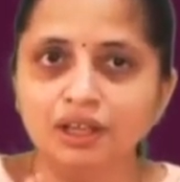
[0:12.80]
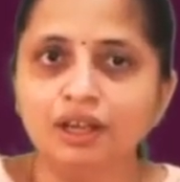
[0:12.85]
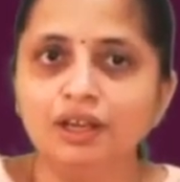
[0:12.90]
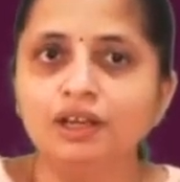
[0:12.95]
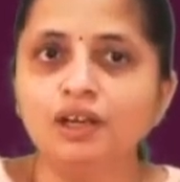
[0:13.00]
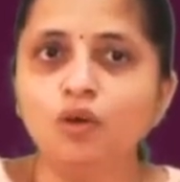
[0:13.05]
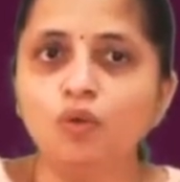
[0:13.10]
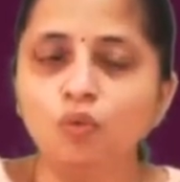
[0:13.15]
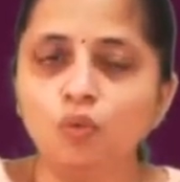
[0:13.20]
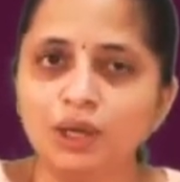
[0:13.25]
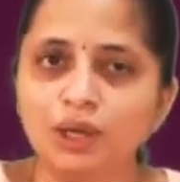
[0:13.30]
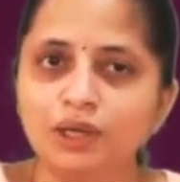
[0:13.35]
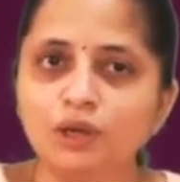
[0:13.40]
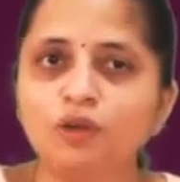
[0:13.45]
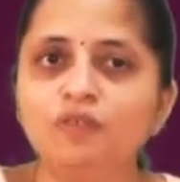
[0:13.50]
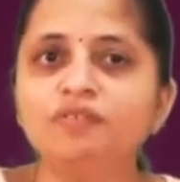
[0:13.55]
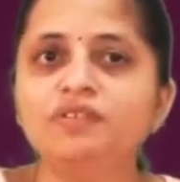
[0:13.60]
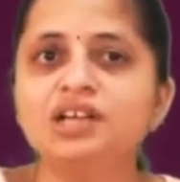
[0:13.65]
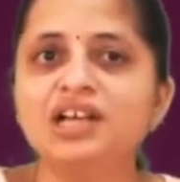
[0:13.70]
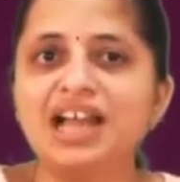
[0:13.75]
Now one
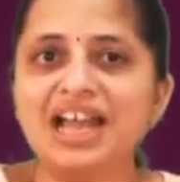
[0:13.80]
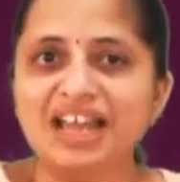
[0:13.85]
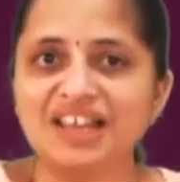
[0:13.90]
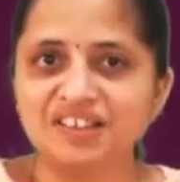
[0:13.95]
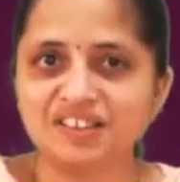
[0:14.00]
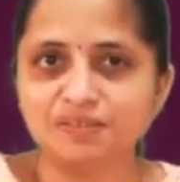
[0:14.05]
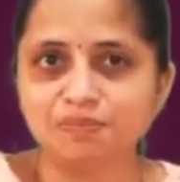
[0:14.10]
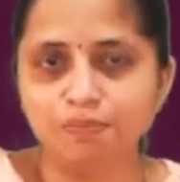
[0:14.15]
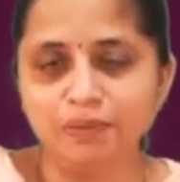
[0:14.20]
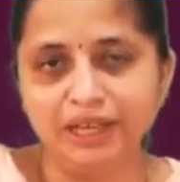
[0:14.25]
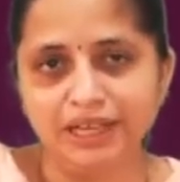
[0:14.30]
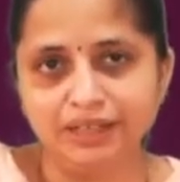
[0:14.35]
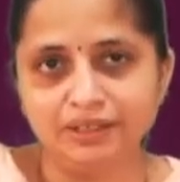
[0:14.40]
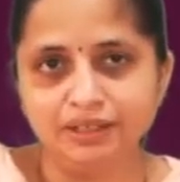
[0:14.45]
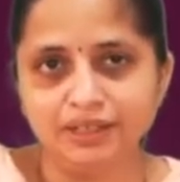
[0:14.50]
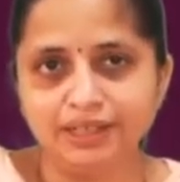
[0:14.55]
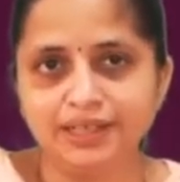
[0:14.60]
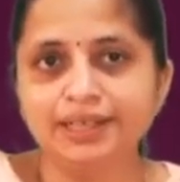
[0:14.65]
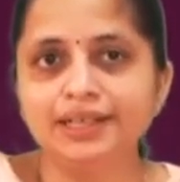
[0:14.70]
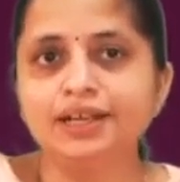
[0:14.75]
of the
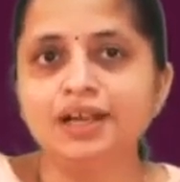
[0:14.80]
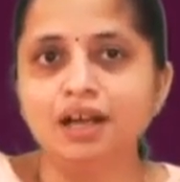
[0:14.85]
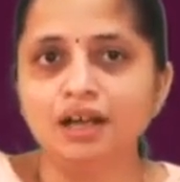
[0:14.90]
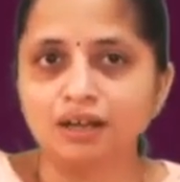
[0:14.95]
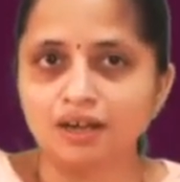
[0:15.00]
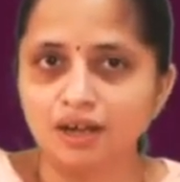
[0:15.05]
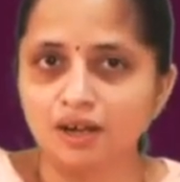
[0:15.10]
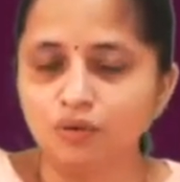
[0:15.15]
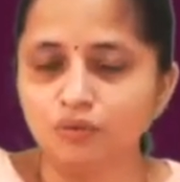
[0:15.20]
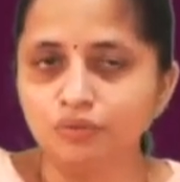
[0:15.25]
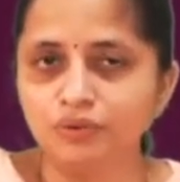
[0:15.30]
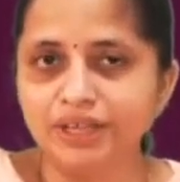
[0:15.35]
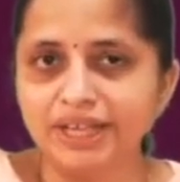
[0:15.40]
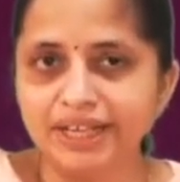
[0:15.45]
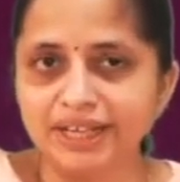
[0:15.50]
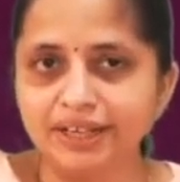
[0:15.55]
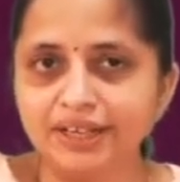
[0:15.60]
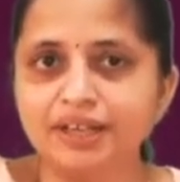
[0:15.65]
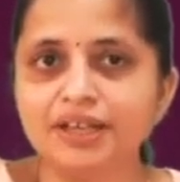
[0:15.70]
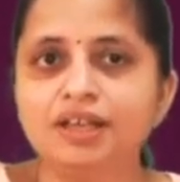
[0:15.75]
aspect in
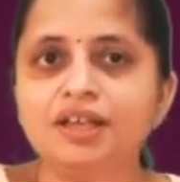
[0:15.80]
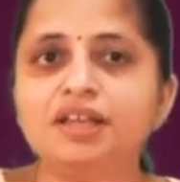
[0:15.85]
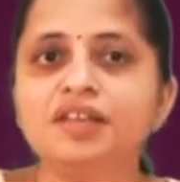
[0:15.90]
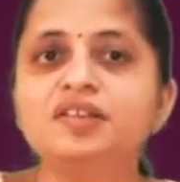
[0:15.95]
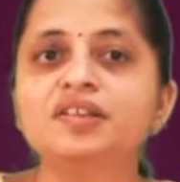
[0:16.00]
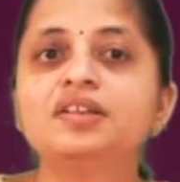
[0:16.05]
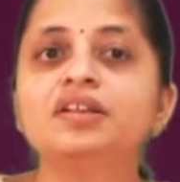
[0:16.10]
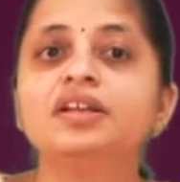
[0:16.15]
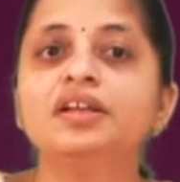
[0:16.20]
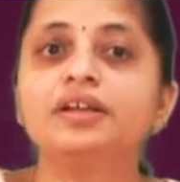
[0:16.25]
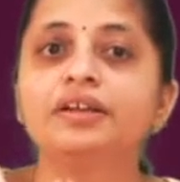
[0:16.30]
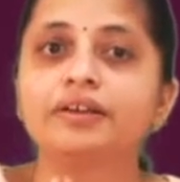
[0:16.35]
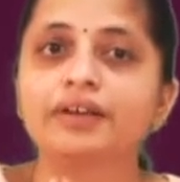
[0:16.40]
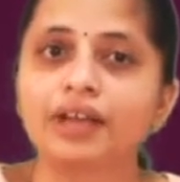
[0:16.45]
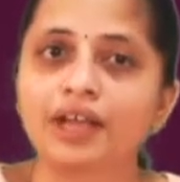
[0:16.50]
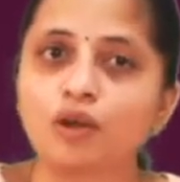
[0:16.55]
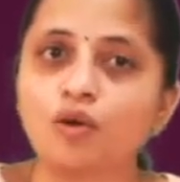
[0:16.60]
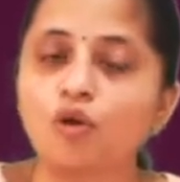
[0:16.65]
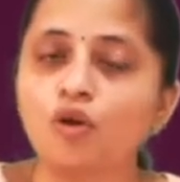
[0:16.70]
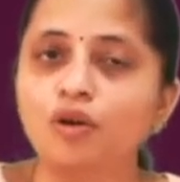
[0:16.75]
accounting is
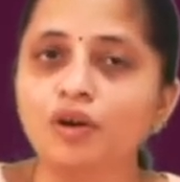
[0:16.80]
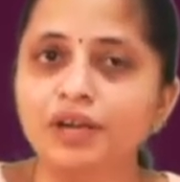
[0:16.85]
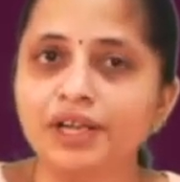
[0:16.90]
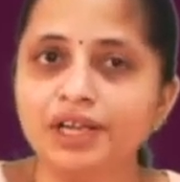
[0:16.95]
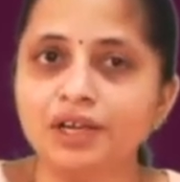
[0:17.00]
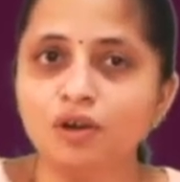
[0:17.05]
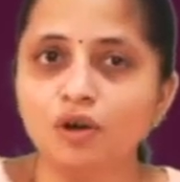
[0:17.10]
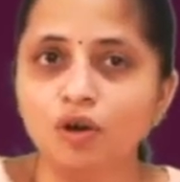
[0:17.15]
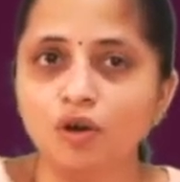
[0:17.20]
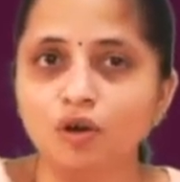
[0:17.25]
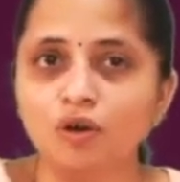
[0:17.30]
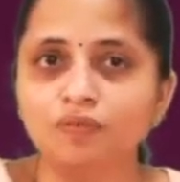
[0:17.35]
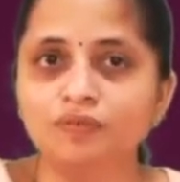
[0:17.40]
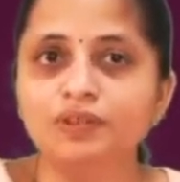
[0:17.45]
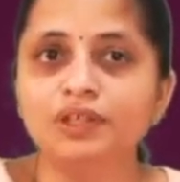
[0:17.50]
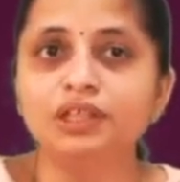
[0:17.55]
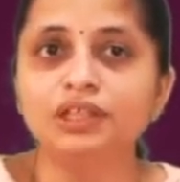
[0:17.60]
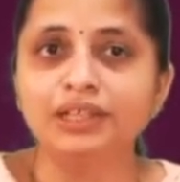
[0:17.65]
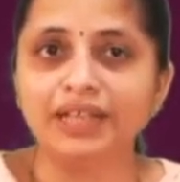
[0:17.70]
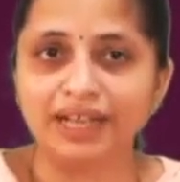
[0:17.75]
recording of
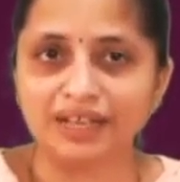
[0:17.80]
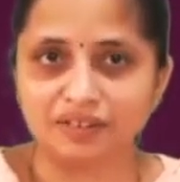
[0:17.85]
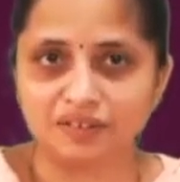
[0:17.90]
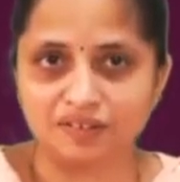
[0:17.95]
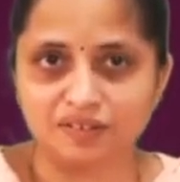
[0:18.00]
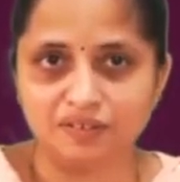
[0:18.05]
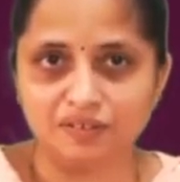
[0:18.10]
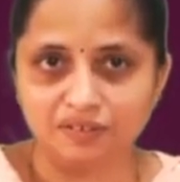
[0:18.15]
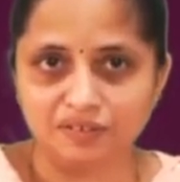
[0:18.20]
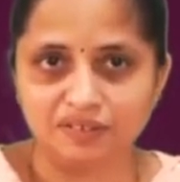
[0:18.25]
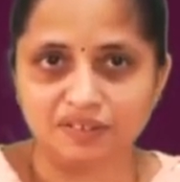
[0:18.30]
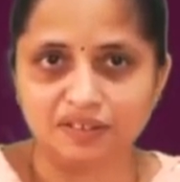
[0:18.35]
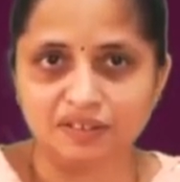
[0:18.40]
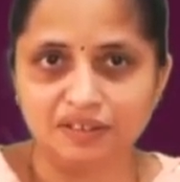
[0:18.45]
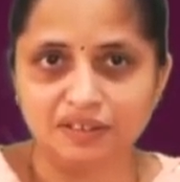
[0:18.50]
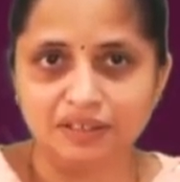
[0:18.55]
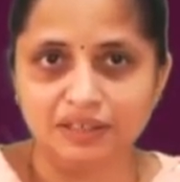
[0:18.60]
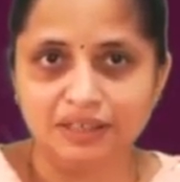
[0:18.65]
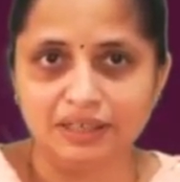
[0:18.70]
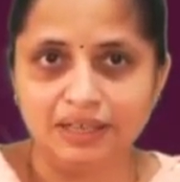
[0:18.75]
the taxes
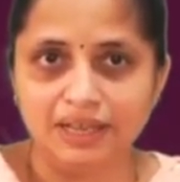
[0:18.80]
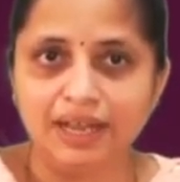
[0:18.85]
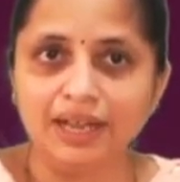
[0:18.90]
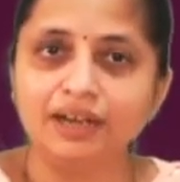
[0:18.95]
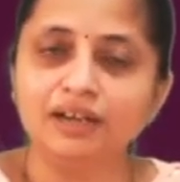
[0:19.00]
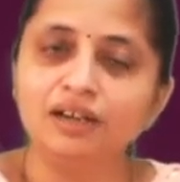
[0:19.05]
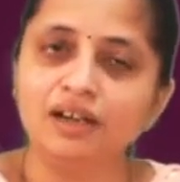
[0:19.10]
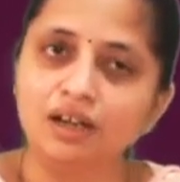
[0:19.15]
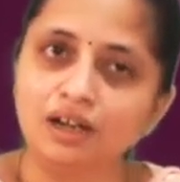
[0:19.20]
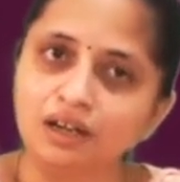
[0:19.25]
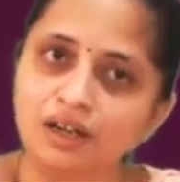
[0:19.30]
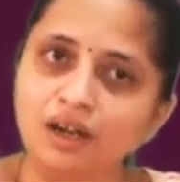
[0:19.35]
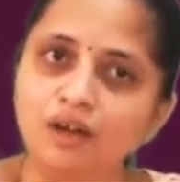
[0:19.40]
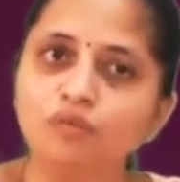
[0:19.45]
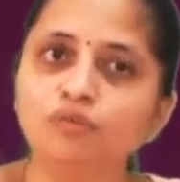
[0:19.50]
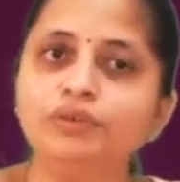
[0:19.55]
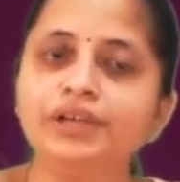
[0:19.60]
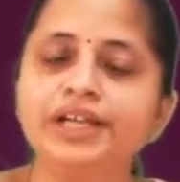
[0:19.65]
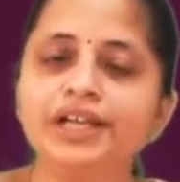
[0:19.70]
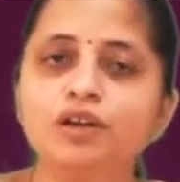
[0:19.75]
and
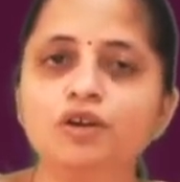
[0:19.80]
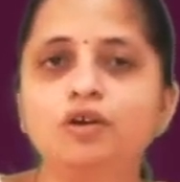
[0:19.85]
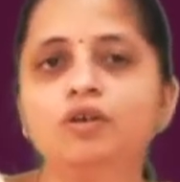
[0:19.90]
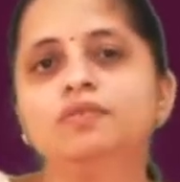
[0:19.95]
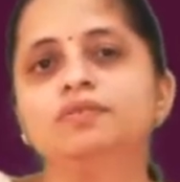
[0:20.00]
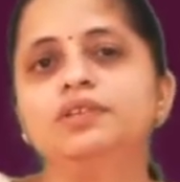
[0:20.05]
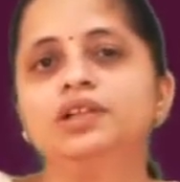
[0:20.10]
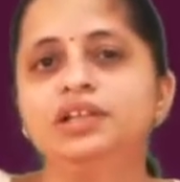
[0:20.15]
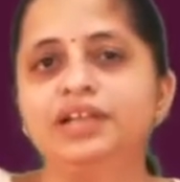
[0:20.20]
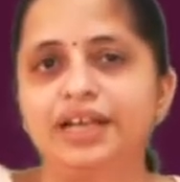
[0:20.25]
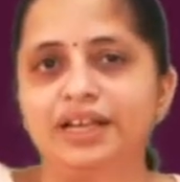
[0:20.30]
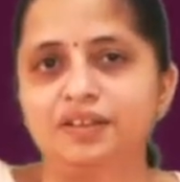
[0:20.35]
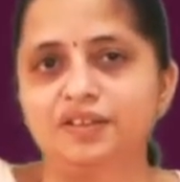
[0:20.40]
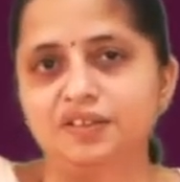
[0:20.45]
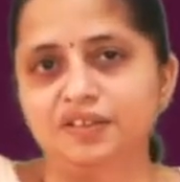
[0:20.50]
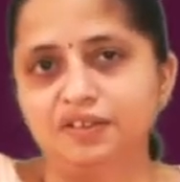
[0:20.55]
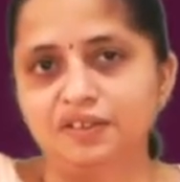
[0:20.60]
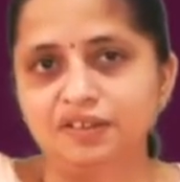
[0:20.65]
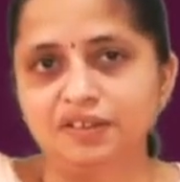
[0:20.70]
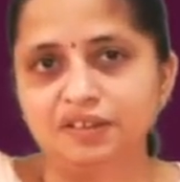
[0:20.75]
accounting of the
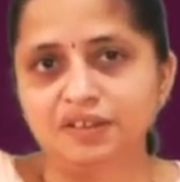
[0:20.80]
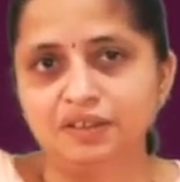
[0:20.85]
taxes.